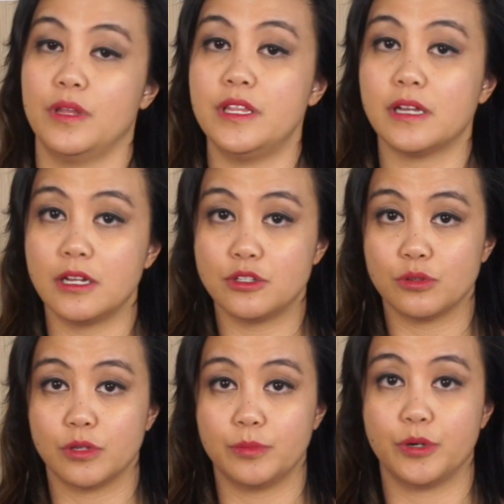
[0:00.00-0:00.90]
One thing I
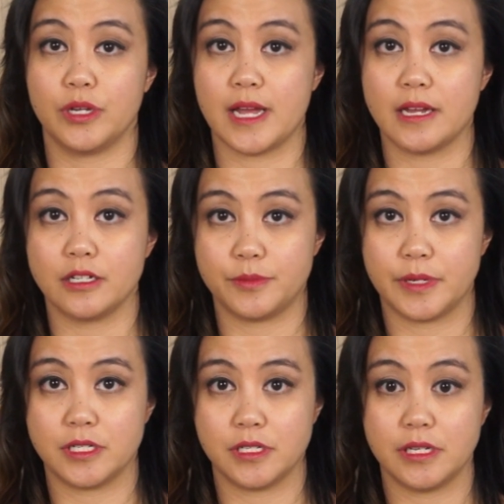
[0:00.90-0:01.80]
do want to point out,
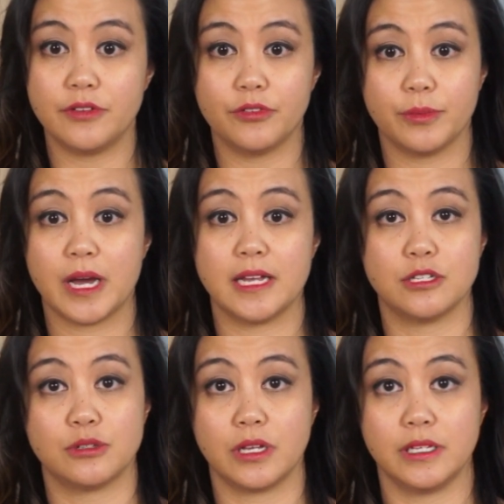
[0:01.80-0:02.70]
especially for my
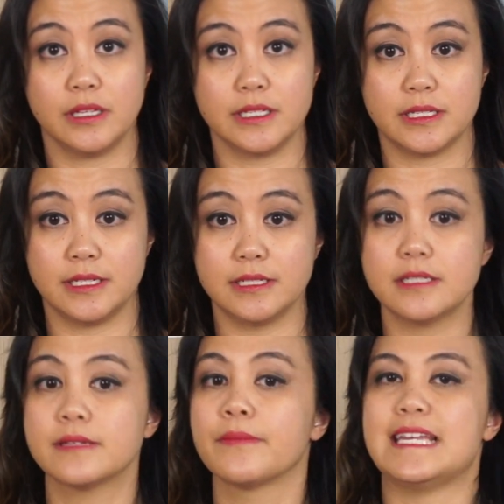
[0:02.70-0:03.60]
Australian listeners,